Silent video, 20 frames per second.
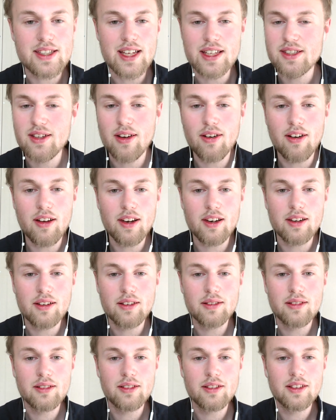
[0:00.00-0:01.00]
That's all
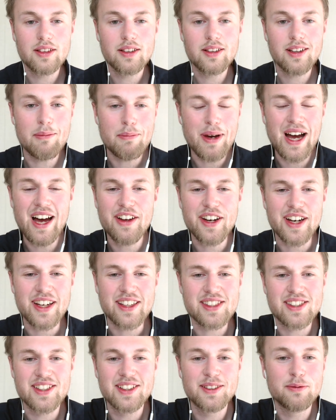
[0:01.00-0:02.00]
about
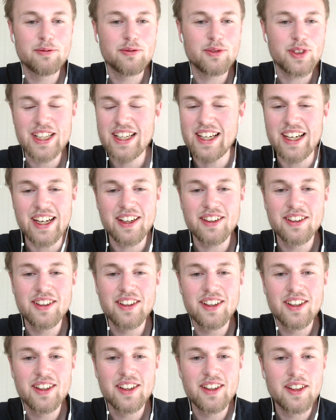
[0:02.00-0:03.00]
it, really.
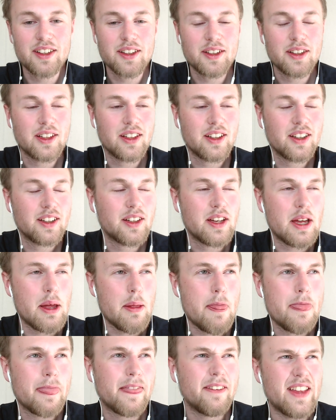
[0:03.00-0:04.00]

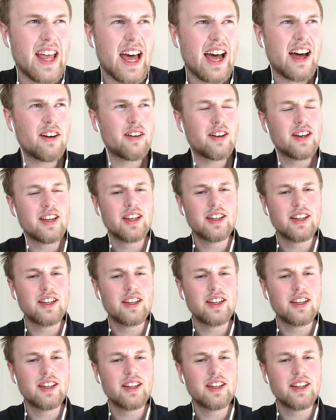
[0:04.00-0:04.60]
Now,